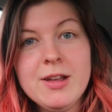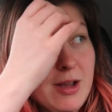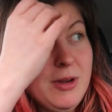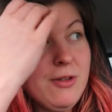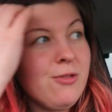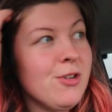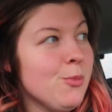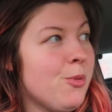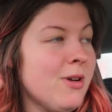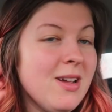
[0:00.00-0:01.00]
it, I mean, for
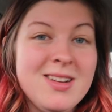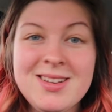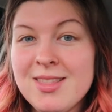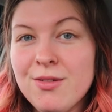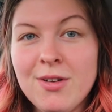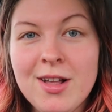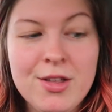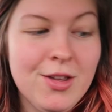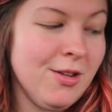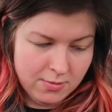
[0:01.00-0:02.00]
the price, the
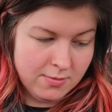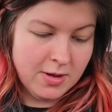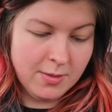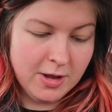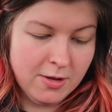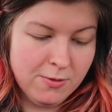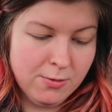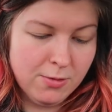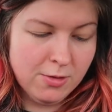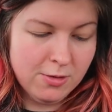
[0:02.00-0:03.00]
value. Oh, I'm getting a
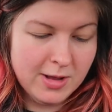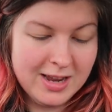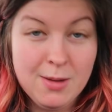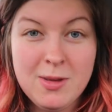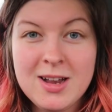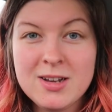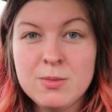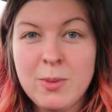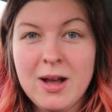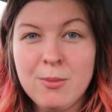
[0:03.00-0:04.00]
phone call. I keep getting
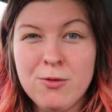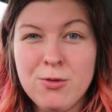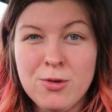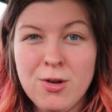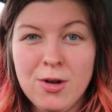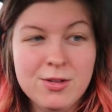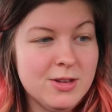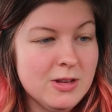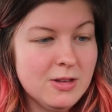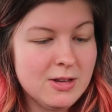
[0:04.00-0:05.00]
spam phone
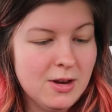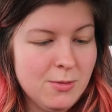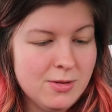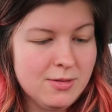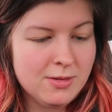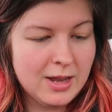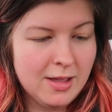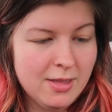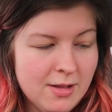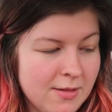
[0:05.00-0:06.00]
calls. Does anyone
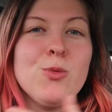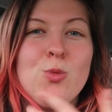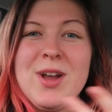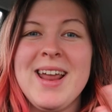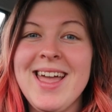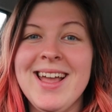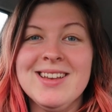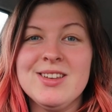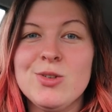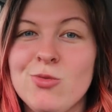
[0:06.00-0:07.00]
get that? For what it is,